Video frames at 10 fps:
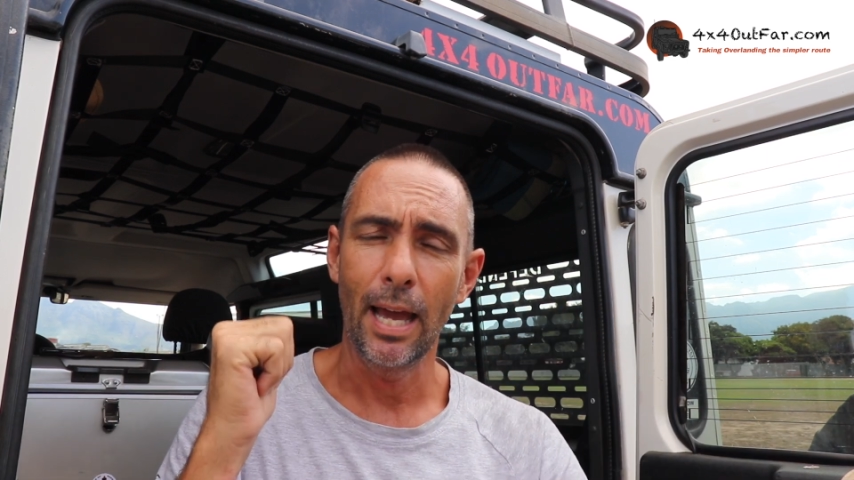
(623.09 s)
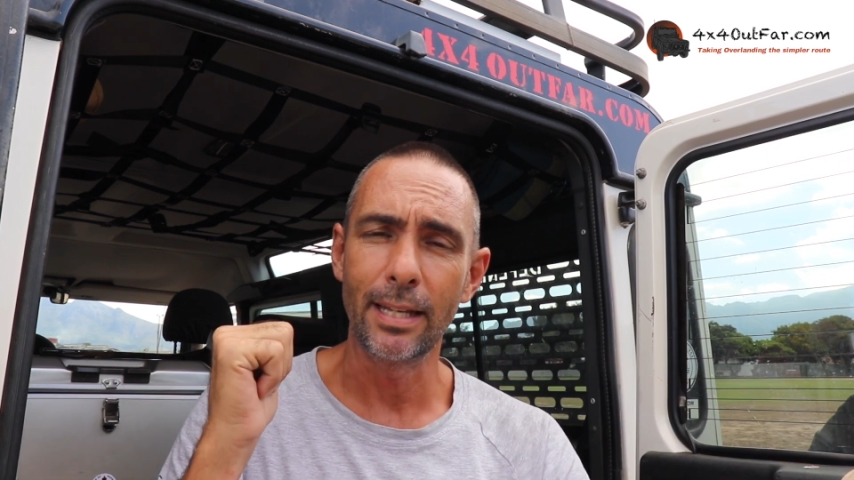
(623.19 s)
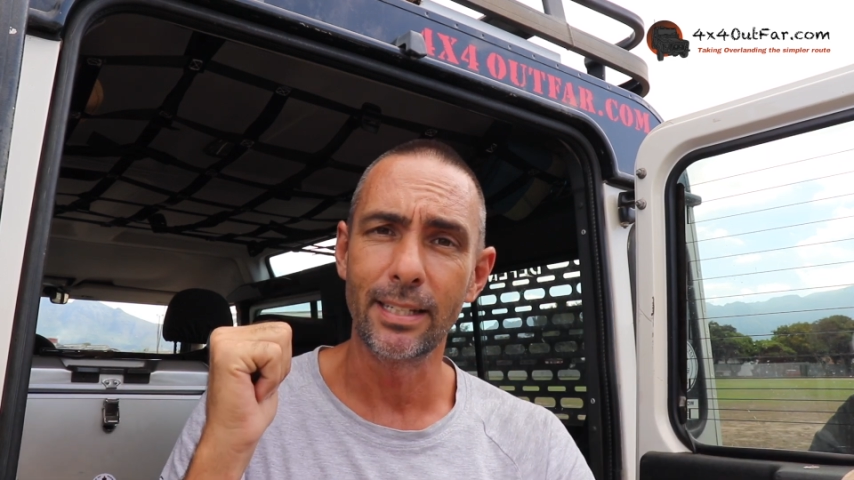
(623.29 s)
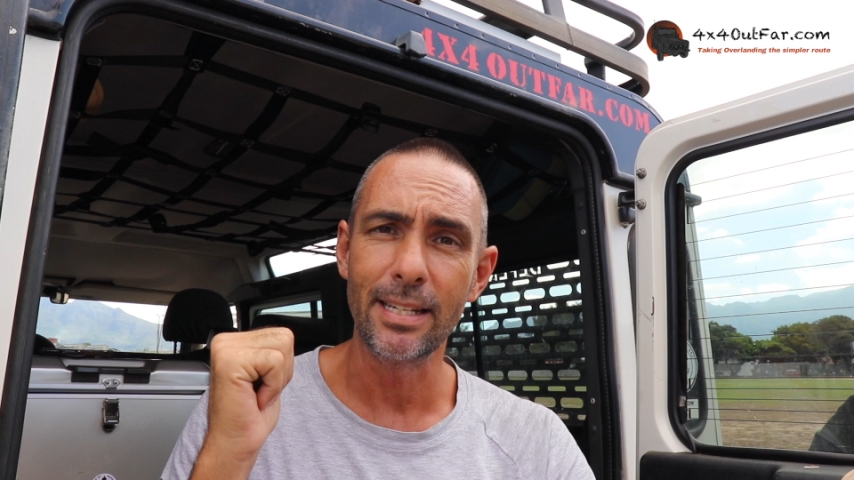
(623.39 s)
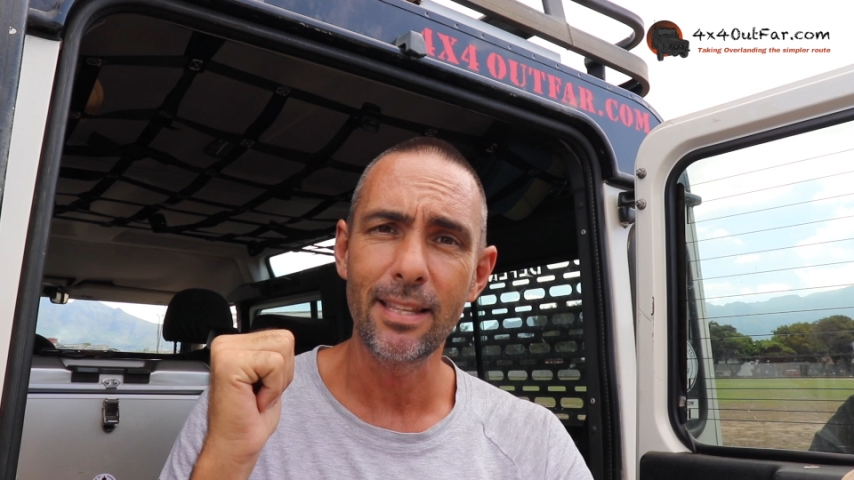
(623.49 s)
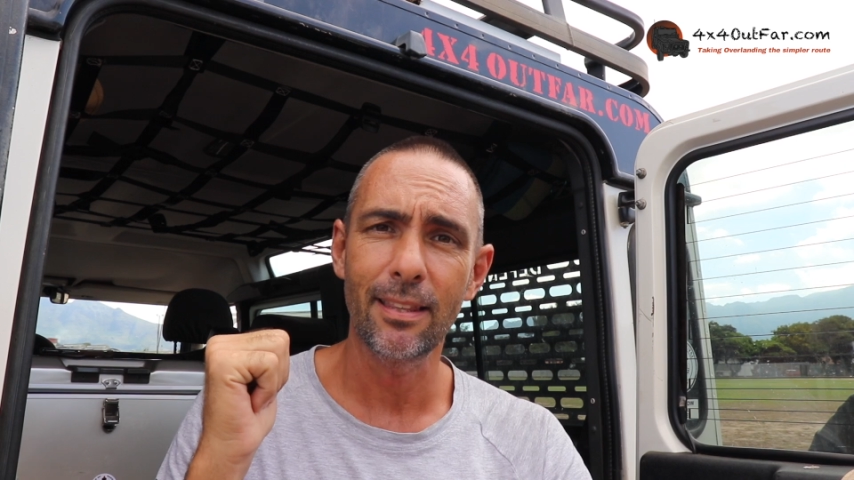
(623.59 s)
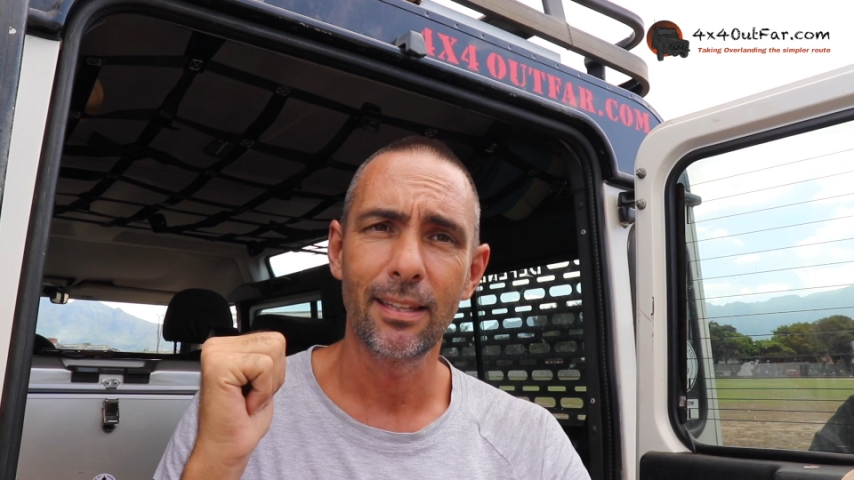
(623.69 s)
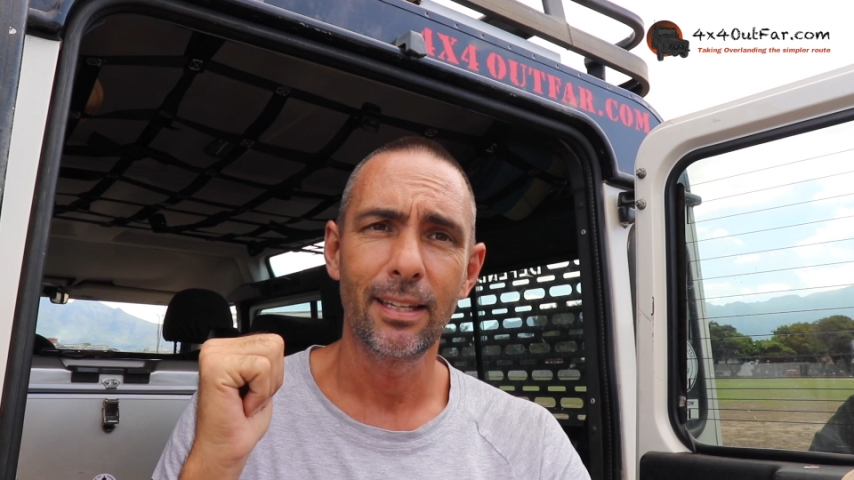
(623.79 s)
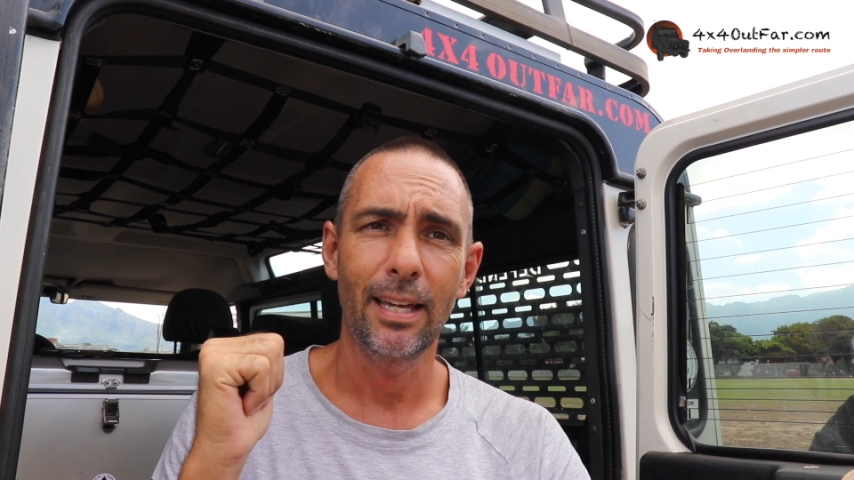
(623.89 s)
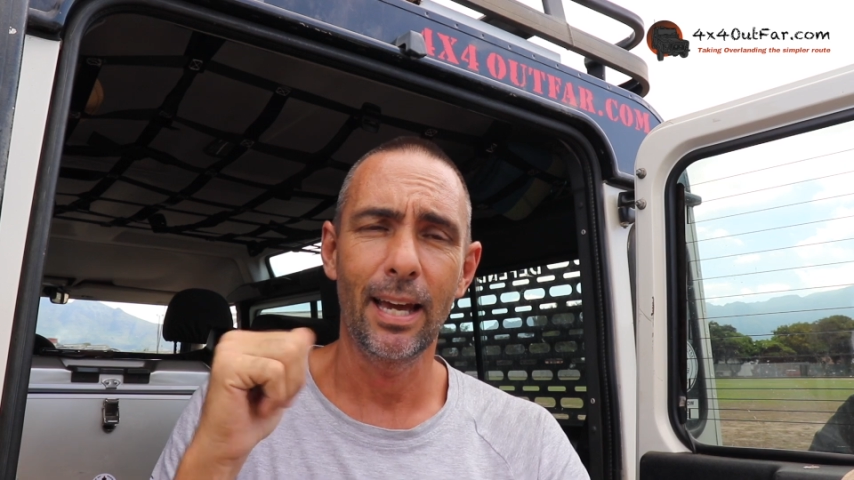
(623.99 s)
underneath
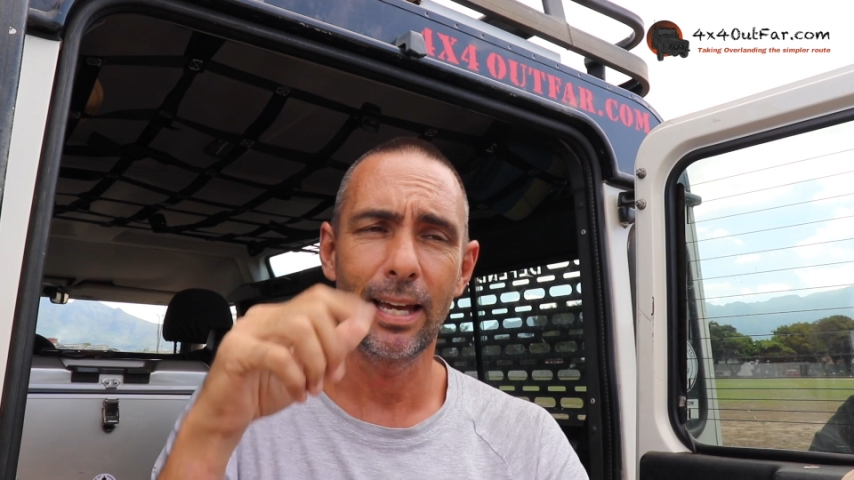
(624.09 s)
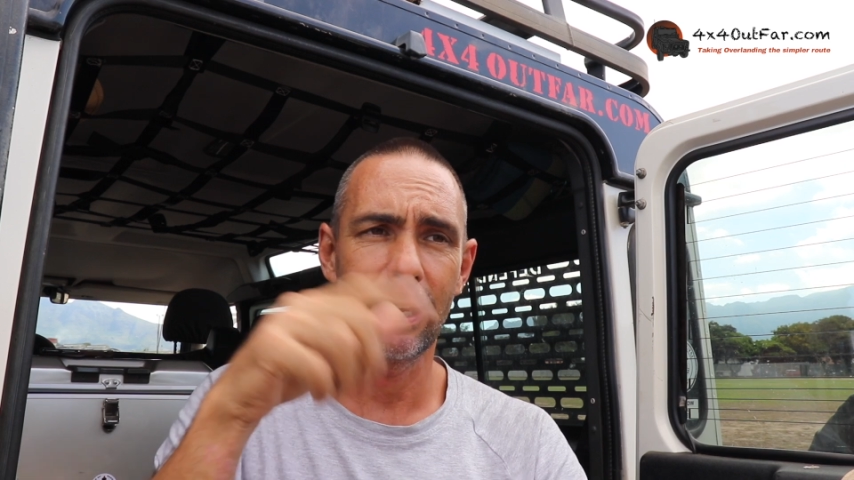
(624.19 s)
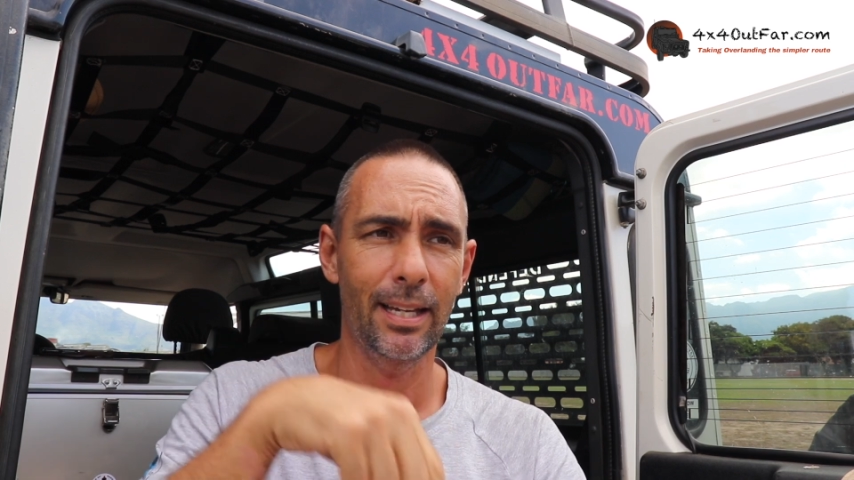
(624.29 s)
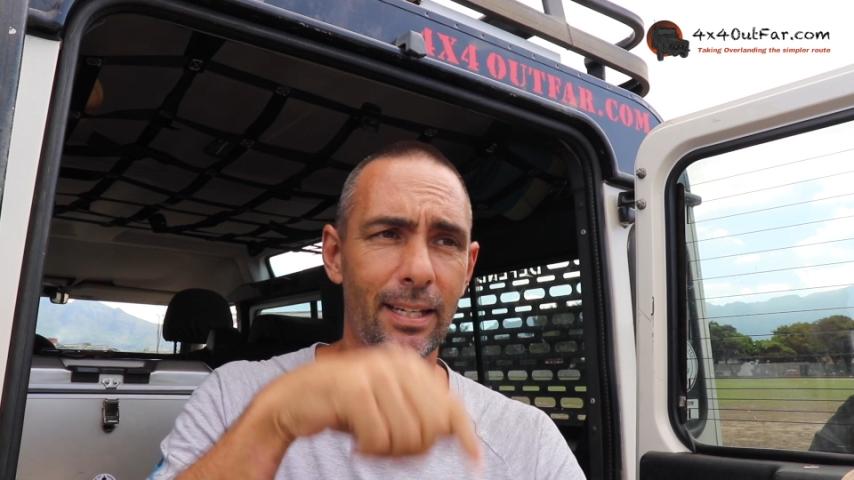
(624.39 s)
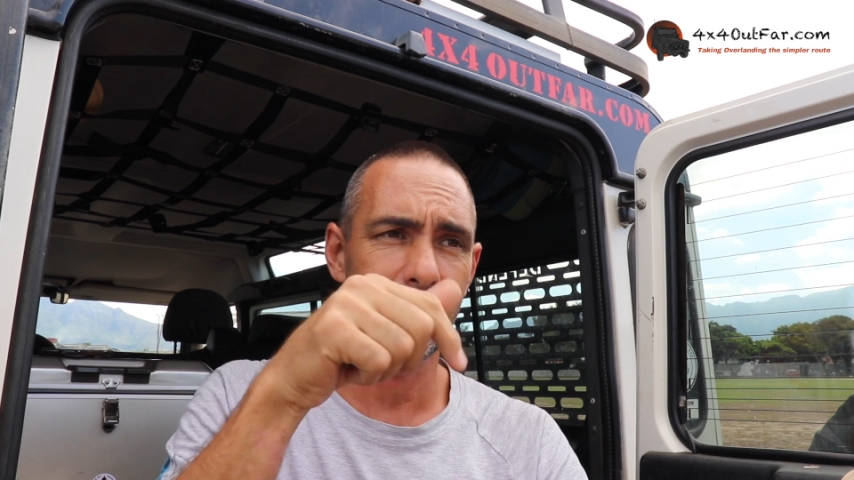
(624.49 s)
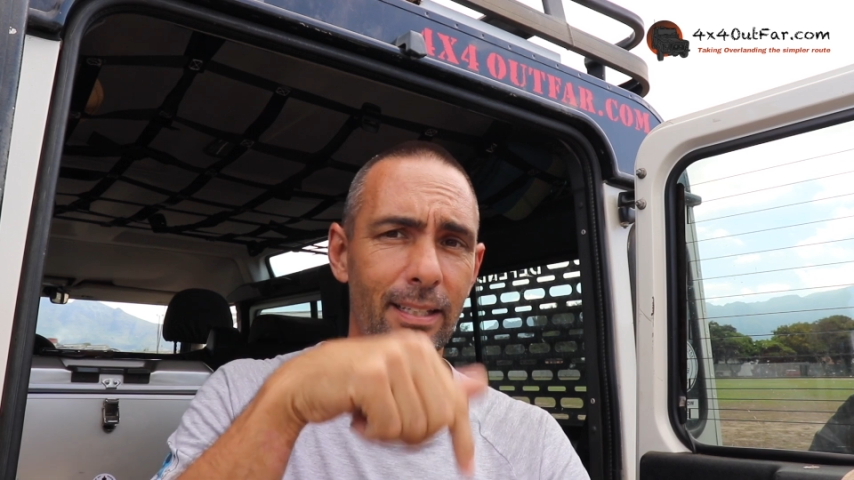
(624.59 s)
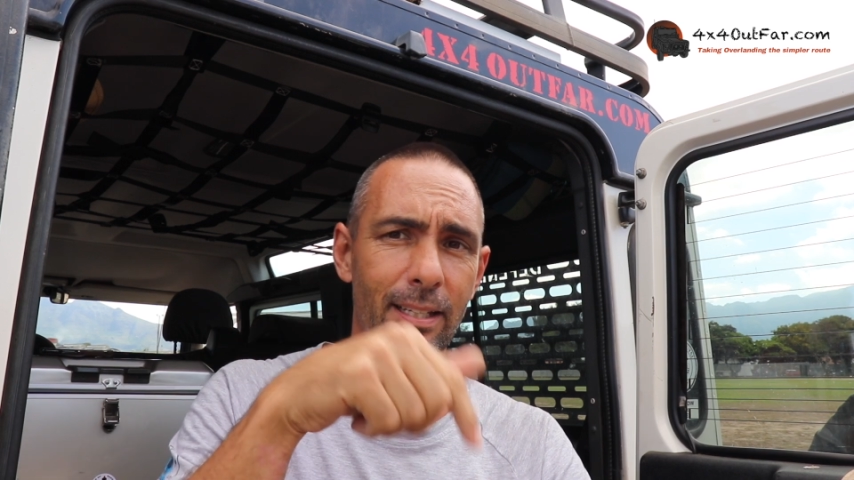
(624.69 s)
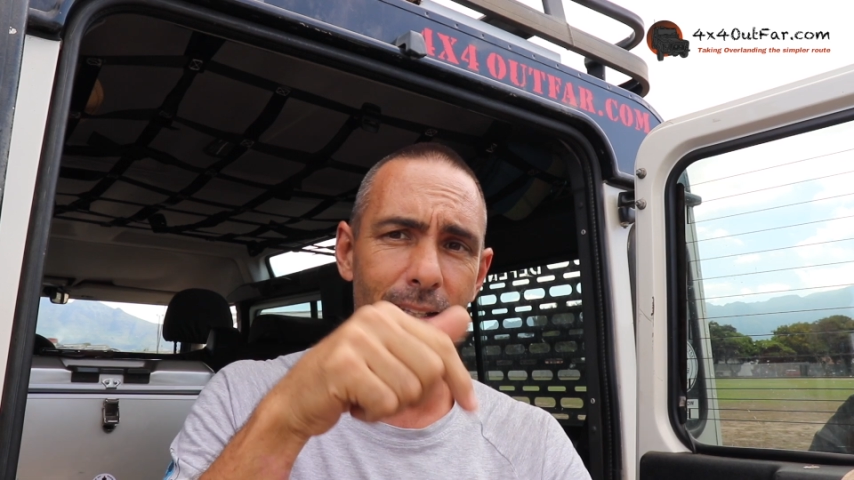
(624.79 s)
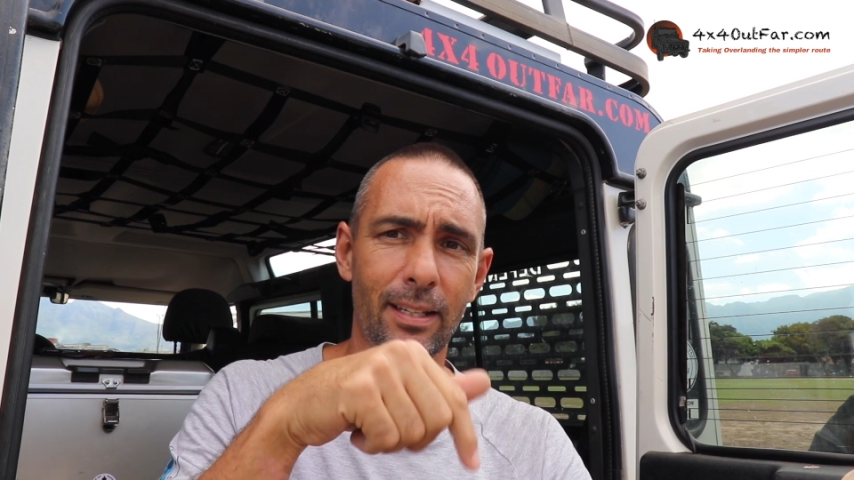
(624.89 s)
in